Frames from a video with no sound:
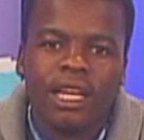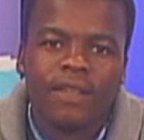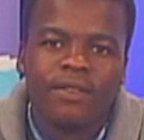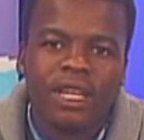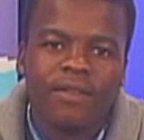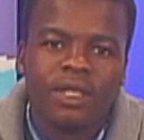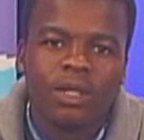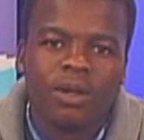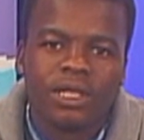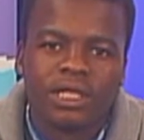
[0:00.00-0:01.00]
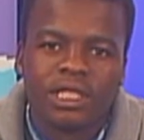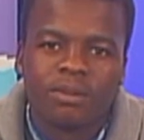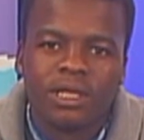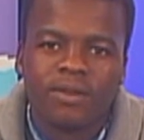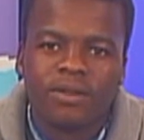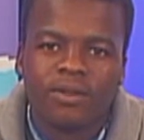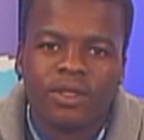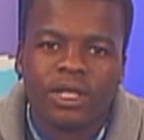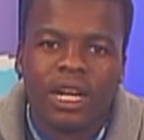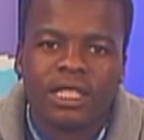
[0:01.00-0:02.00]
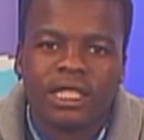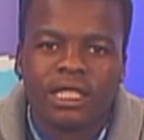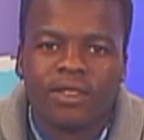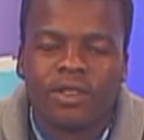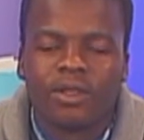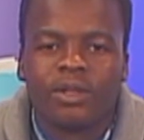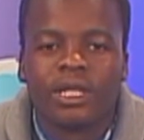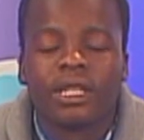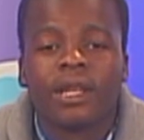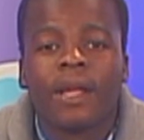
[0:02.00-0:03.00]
If you have any questions, please feel free to contact me at the three.